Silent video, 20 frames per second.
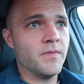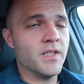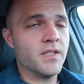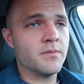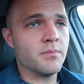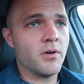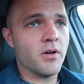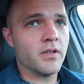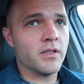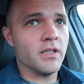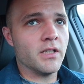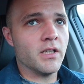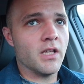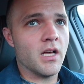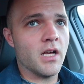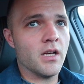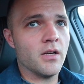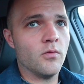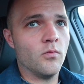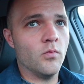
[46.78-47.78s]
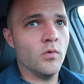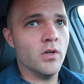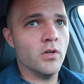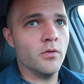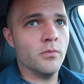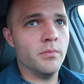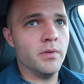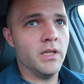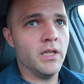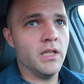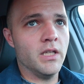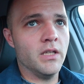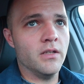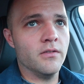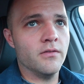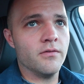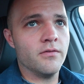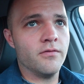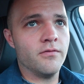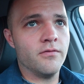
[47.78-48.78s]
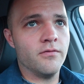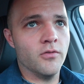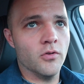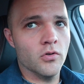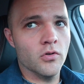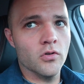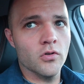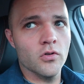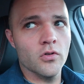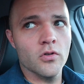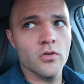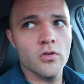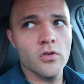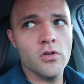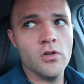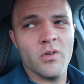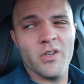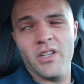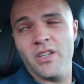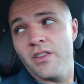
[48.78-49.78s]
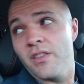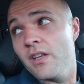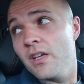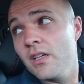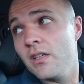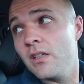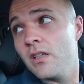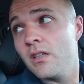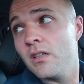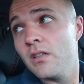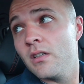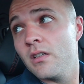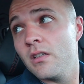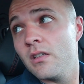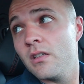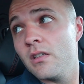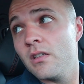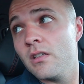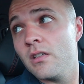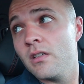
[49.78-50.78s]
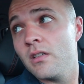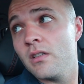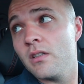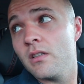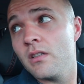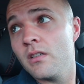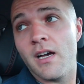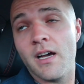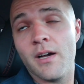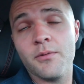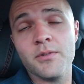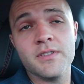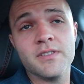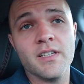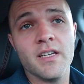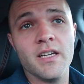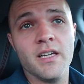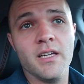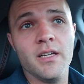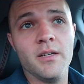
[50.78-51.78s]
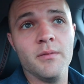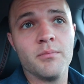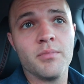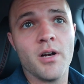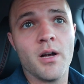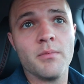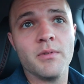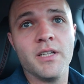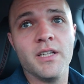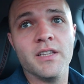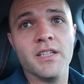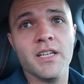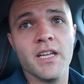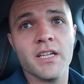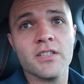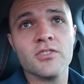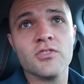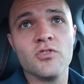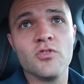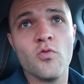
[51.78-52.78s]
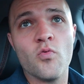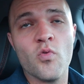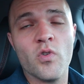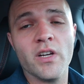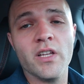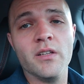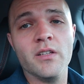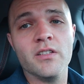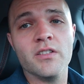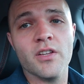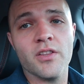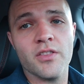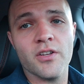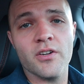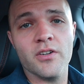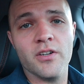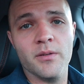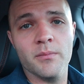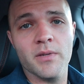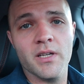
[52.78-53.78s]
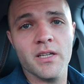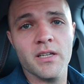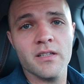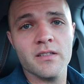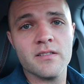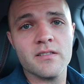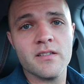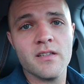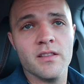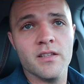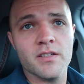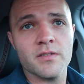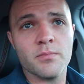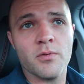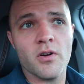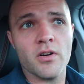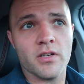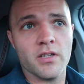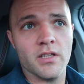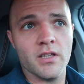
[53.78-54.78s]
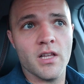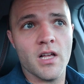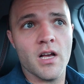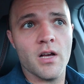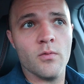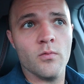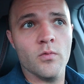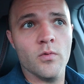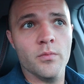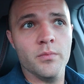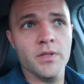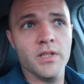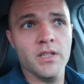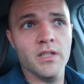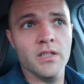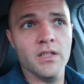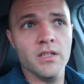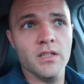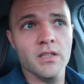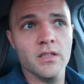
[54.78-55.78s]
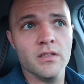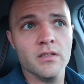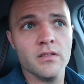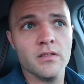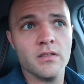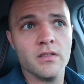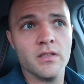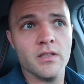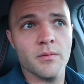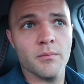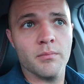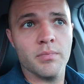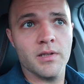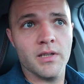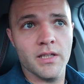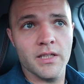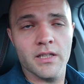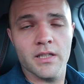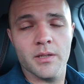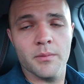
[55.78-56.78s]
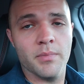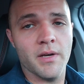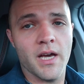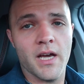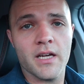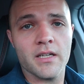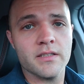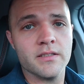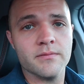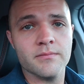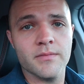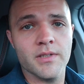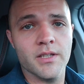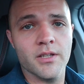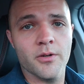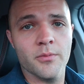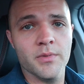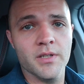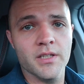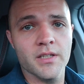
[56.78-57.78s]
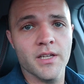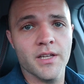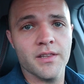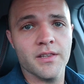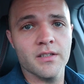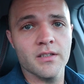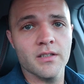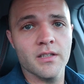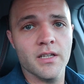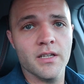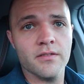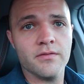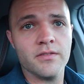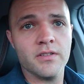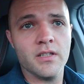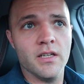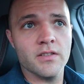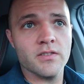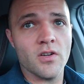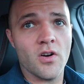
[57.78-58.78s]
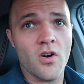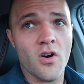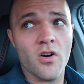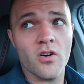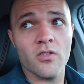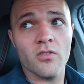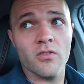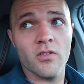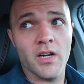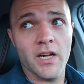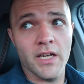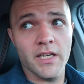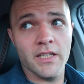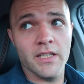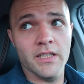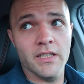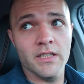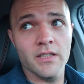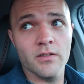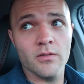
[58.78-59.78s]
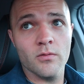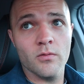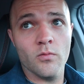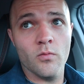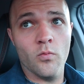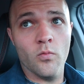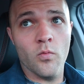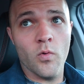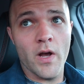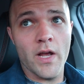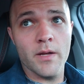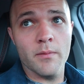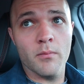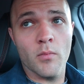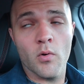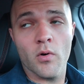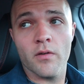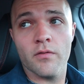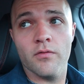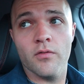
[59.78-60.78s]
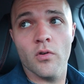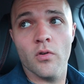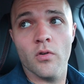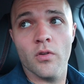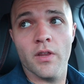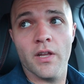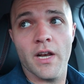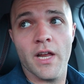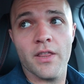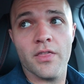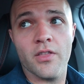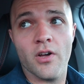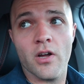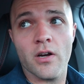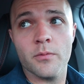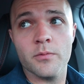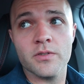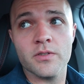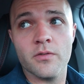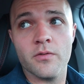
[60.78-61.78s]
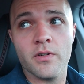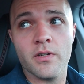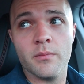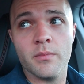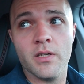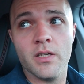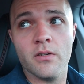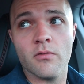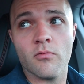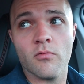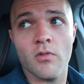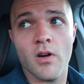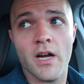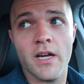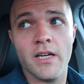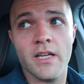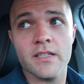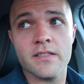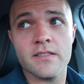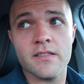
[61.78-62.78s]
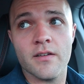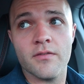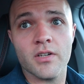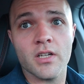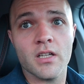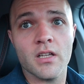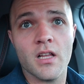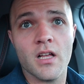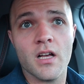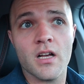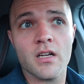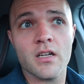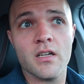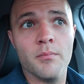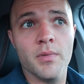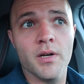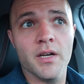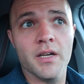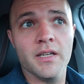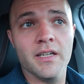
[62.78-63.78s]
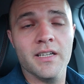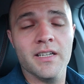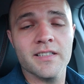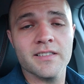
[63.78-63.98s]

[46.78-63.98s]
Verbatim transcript: this parking lot will be full. What do you think? 30 minutes? I would say probably in the next 20 to 30 minutes, this parking lot will be completely packed and there'll be nothing left. It's already way more full than I thought it was going to be right at seven o'clock, but it